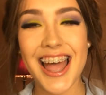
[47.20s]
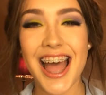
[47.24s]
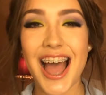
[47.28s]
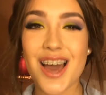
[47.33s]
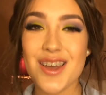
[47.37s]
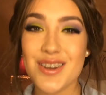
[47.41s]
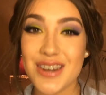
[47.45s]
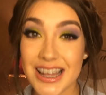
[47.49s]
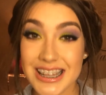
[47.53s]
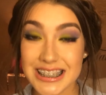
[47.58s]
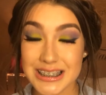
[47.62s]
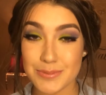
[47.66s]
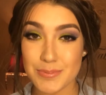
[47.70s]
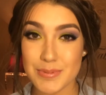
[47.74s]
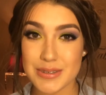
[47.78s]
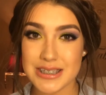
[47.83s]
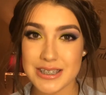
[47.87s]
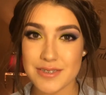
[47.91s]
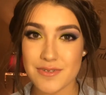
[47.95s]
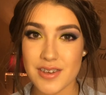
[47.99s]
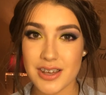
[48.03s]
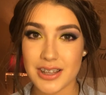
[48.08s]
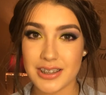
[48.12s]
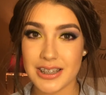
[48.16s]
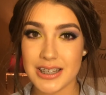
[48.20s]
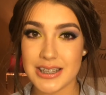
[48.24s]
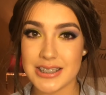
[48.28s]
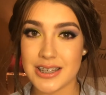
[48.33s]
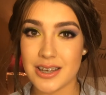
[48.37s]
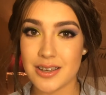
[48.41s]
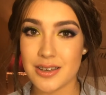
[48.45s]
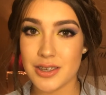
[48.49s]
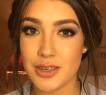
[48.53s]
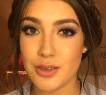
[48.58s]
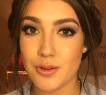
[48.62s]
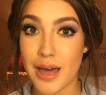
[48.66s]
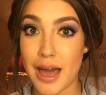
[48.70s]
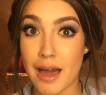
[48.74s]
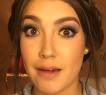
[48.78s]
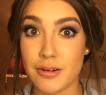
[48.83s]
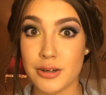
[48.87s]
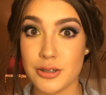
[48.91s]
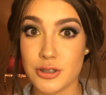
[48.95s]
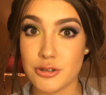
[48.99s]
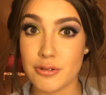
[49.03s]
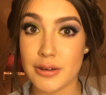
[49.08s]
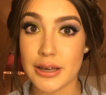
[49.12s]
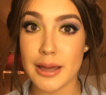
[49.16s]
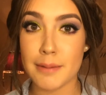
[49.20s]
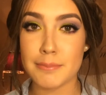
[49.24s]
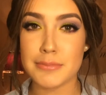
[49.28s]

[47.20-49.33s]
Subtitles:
I'm not specifically telling you how to do it.